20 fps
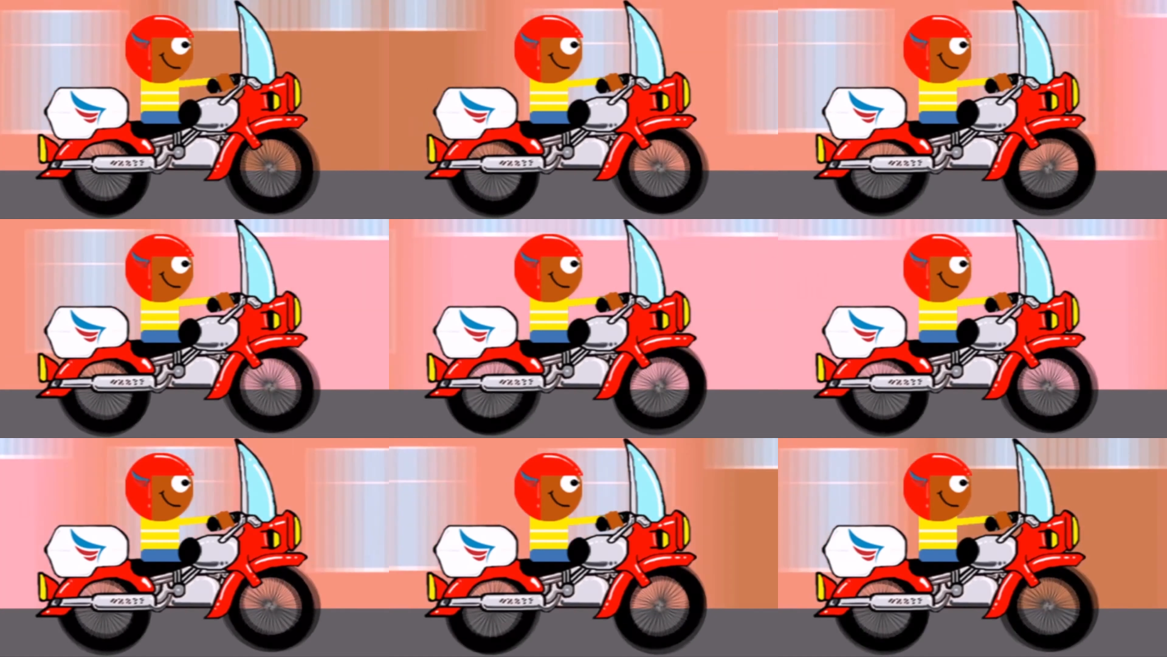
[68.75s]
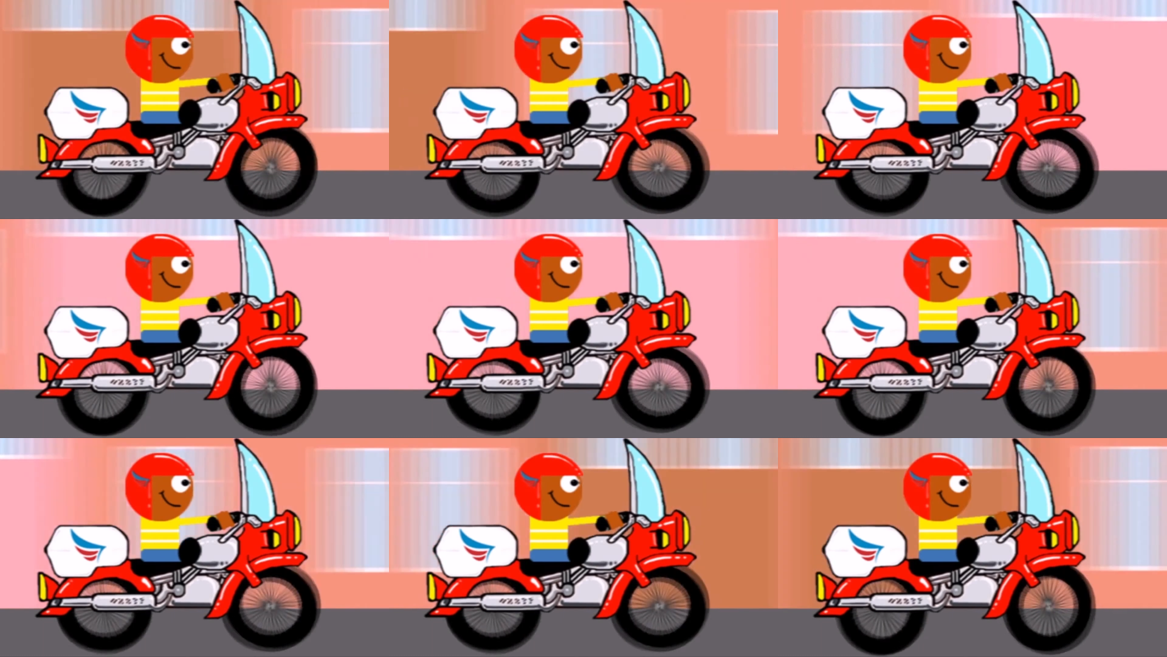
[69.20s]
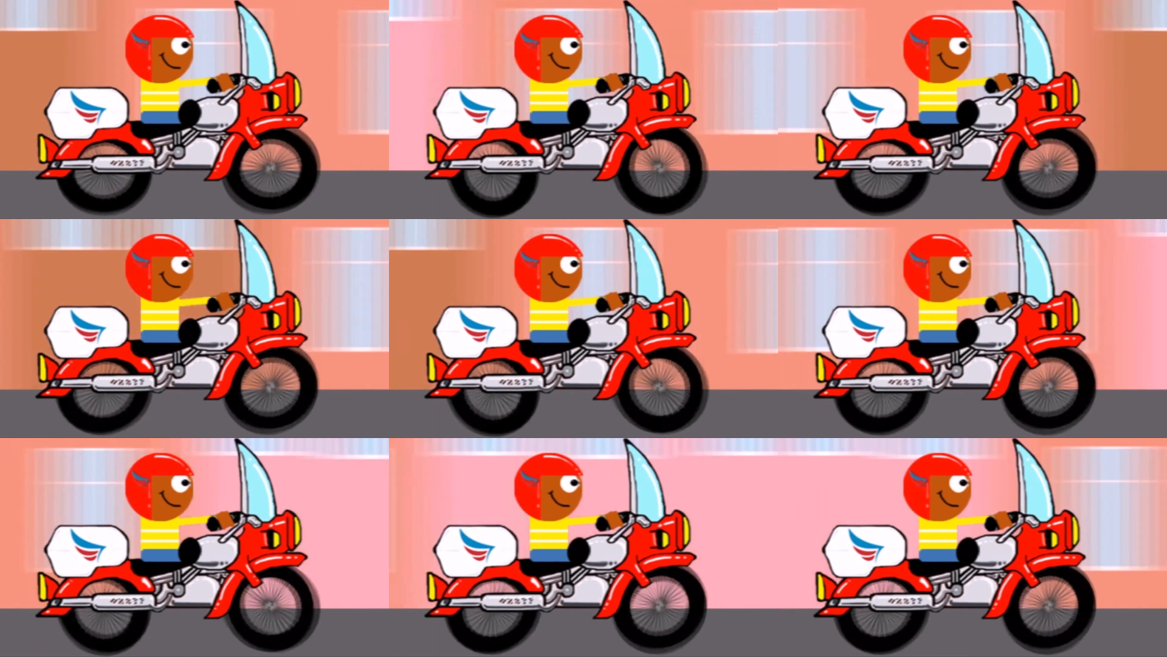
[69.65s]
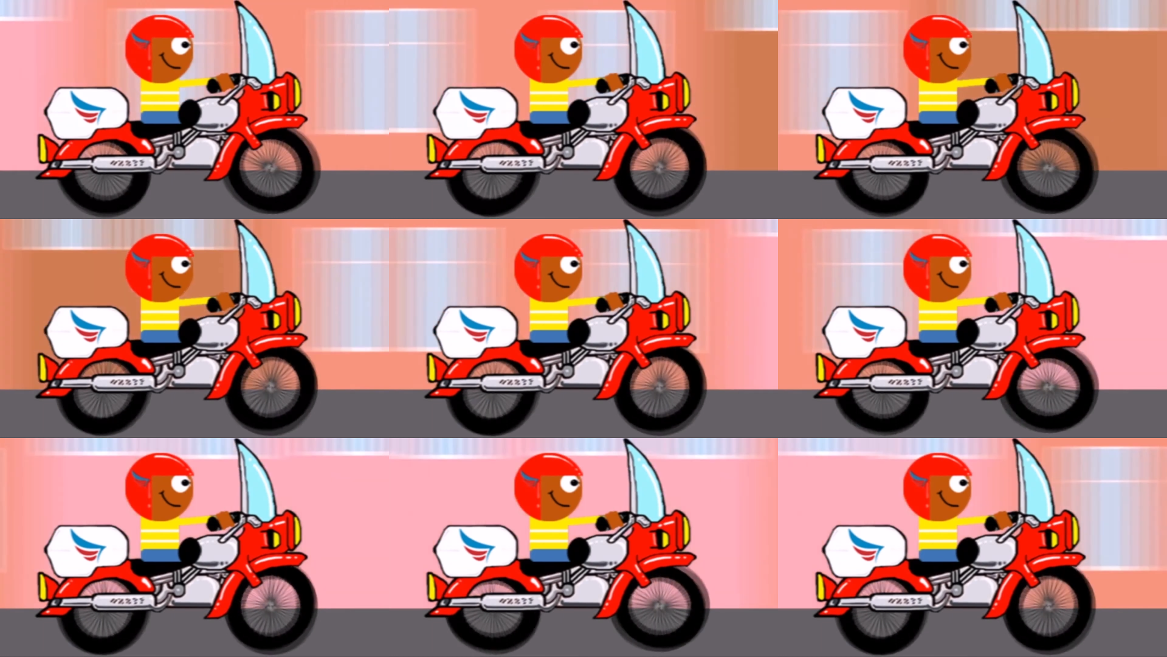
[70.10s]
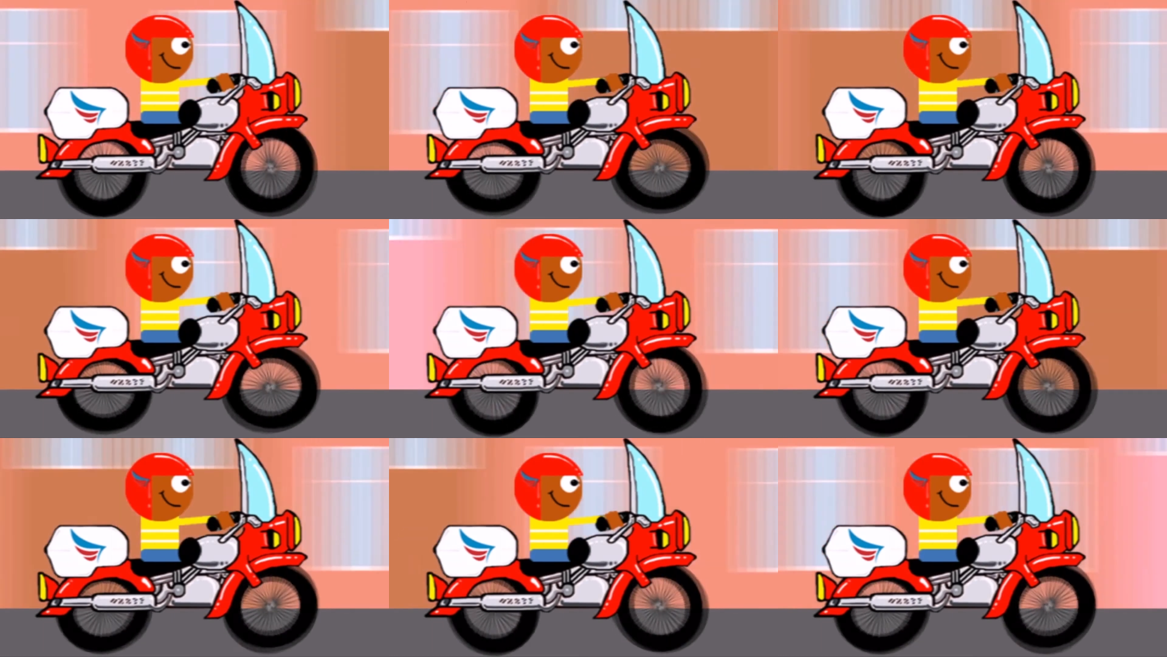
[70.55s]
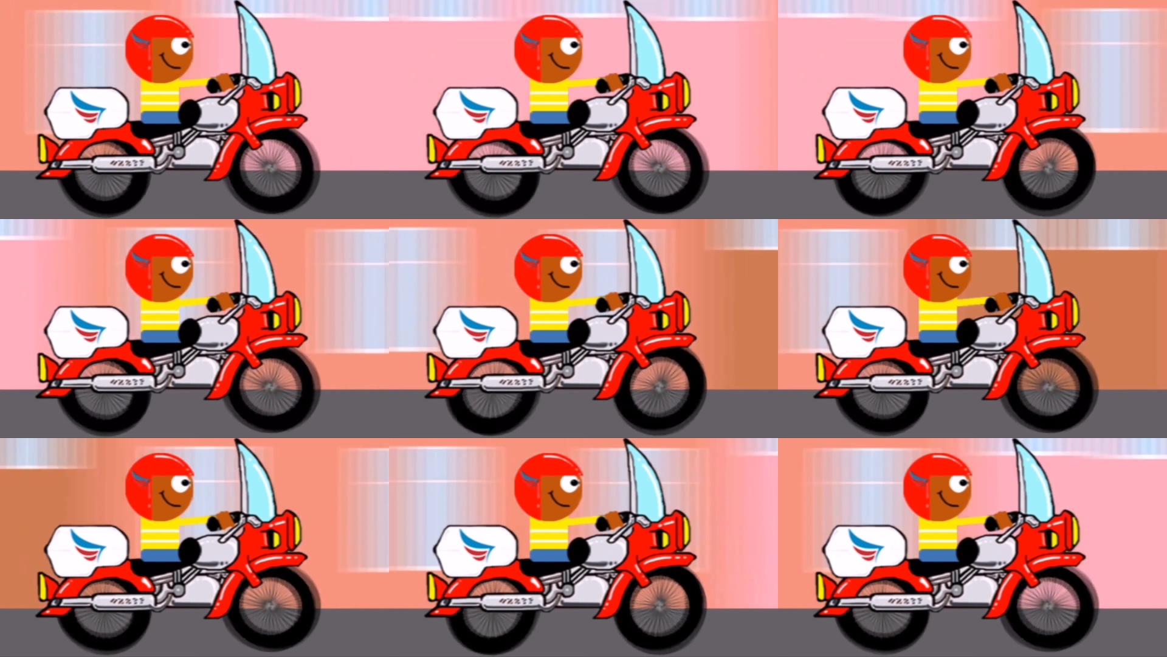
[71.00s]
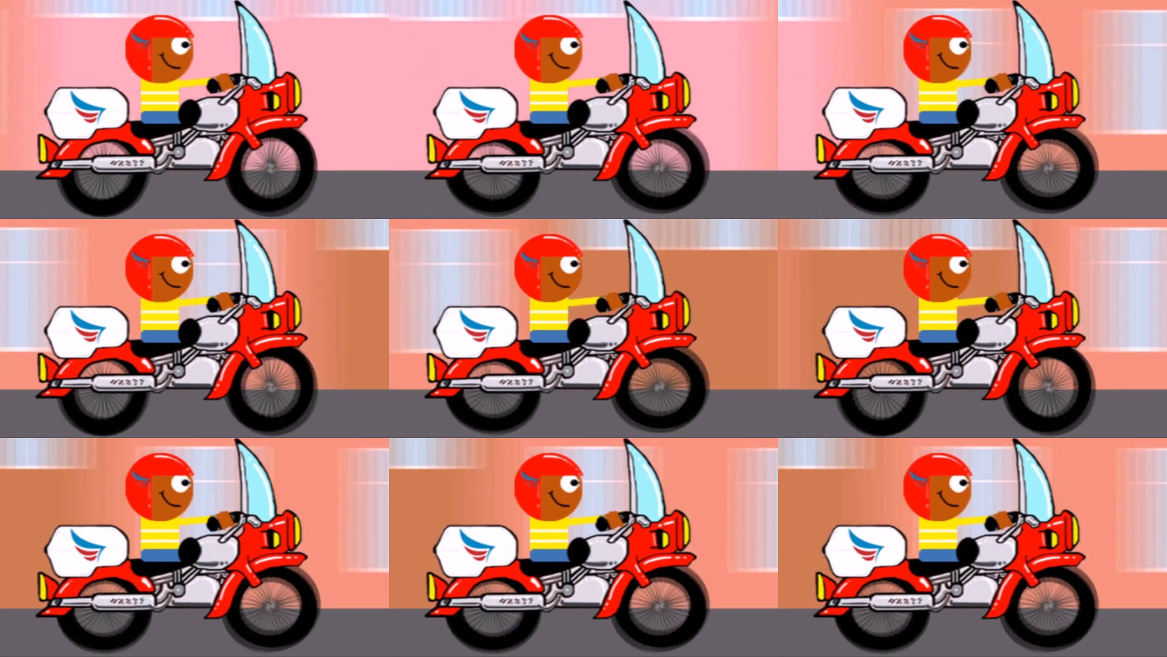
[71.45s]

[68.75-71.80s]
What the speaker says: [unreadable: no face in view]